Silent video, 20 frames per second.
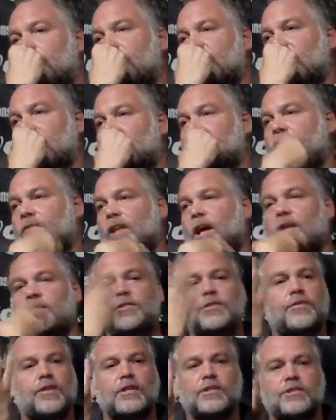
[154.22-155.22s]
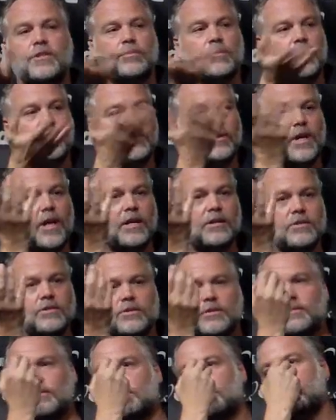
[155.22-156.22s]
they live lives very similar to
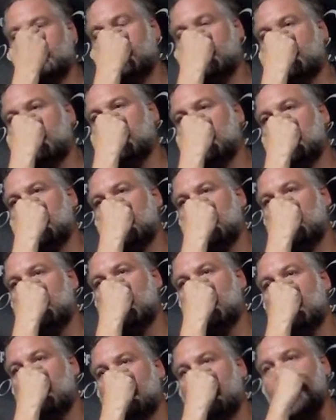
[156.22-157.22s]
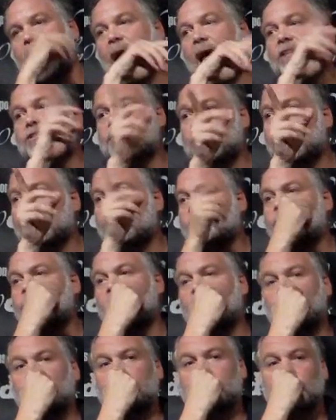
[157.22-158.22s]
us. But outside their
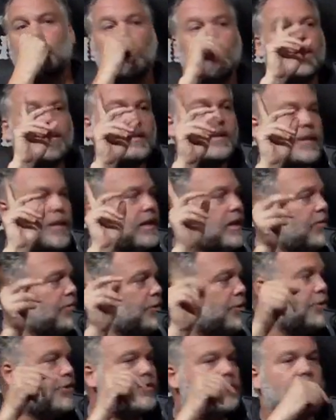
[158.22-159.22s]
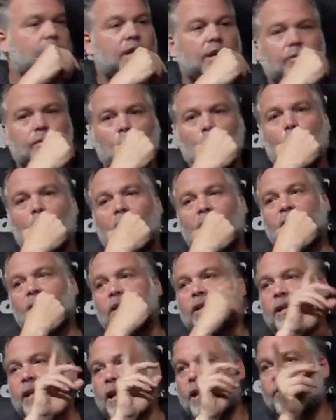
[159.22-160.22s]
families, the one thing they never do is they never whine
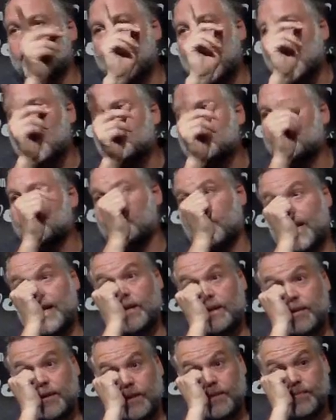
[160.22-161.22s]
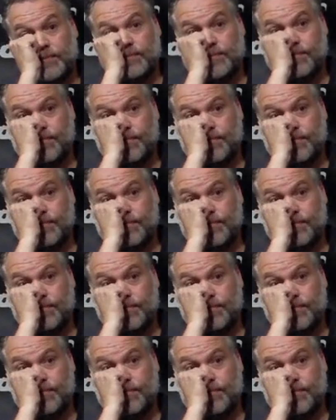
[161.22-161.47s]
and they never ask for anything.